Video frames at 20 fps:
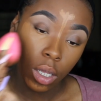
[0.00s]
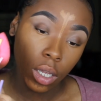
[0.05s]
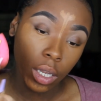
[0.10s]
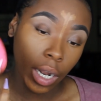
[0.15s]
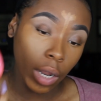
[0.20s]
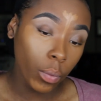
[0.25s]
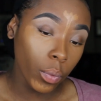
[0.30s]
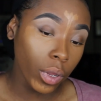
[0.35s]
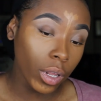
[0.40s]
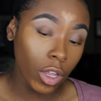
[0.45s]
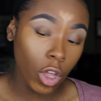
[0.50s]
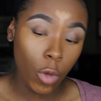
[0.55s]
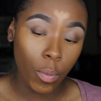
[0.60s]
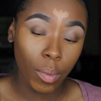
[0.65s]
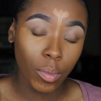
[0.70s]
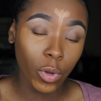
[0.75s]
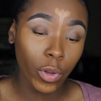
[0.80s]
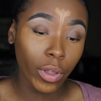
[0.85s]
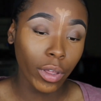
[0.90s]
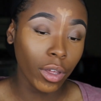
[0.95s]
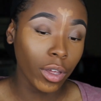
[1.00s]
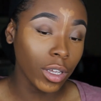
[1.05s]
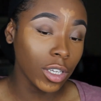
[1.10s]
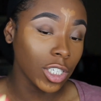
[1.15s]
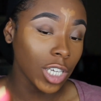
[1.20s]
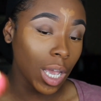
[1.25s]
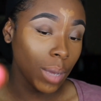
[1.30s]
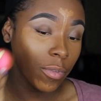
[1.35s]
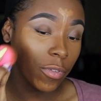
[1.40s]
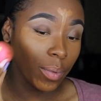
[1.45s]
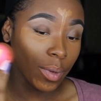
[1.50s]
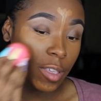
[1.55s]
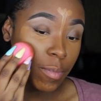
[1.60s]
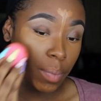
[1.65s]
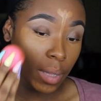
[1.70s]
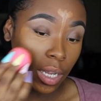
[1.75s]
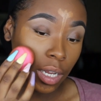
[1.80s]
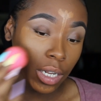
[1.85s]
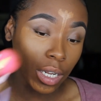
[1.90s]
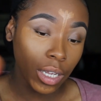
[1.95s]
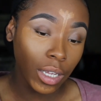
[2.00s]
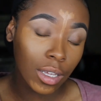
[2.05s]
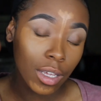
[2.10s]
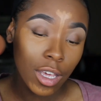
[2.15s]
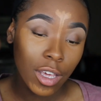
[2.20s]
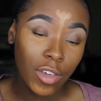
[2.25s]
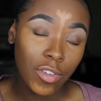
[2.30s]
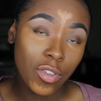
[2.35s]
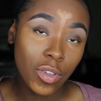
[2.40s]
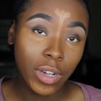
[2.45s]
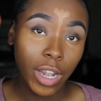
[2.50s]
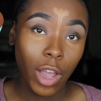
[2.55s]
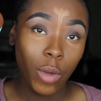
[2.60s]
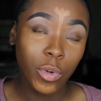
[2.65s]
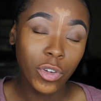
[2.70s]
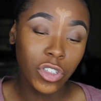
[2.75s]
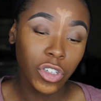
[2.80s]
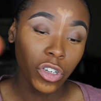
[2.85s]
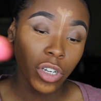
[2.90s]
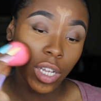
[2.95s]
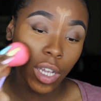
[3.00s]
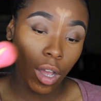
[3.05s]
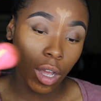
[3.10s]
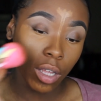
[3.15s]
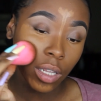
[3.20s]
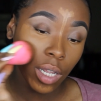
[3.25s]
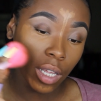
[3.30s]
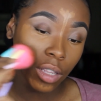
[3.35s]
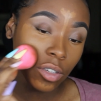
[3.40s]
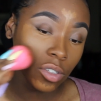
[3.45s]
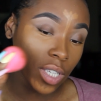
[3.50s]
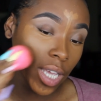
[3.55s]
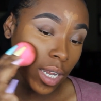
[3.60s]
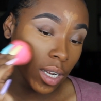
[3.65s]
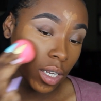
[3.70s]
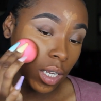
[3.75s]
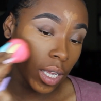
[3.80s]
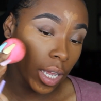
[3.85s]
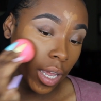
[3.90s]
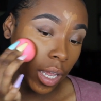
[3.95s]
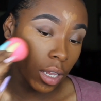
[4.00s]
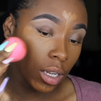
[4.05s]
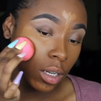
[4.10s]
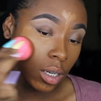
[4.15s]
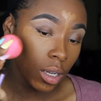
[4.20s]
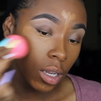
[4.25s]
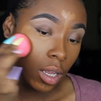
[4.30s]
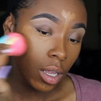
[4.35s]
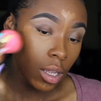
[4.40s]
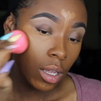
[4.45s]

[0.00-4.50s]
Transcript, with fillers: And I really hope I'm doing a good job of explaining. So now we're turning it on the other side again.